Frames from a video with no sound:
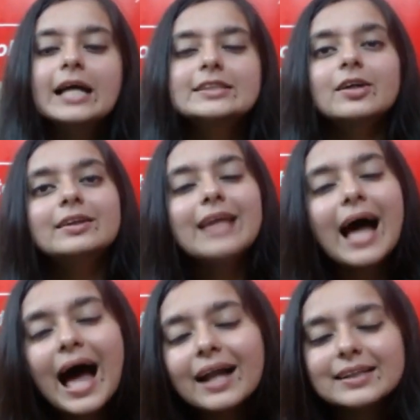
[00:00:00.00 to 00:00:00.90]
So
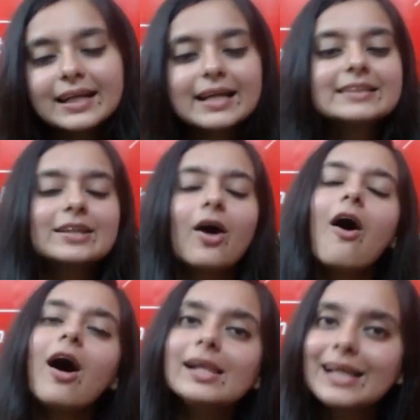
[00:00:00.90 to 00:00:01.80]
that is
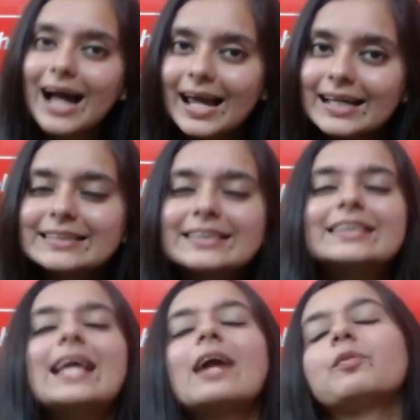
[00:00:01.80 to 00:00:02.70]
all, guys.
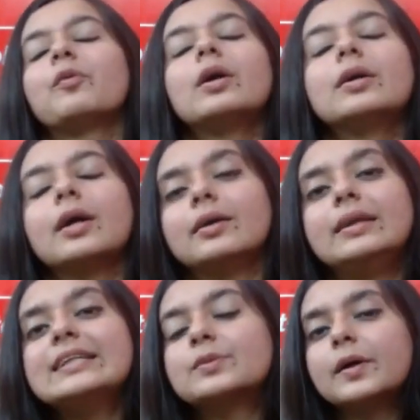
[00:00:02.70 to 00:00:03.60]
That were
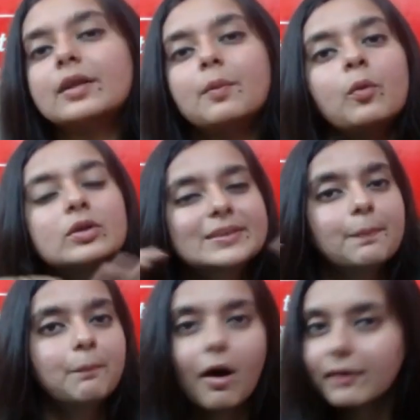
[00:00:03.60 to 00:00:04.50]
these were the most
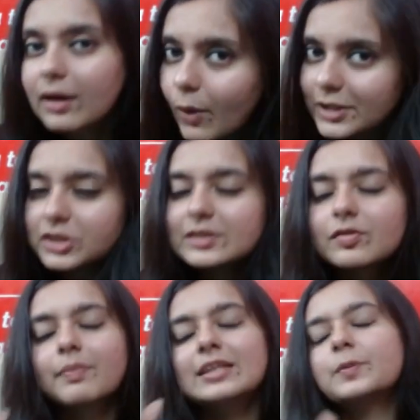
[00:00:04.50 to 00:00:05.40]
important questions
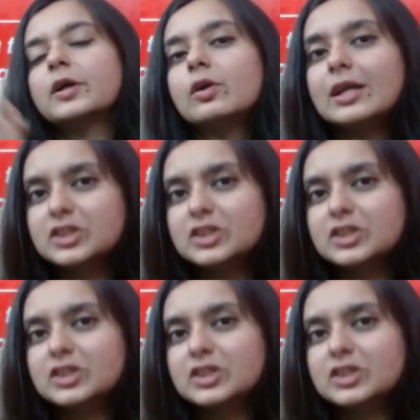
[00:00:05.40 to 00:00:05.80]
from this particular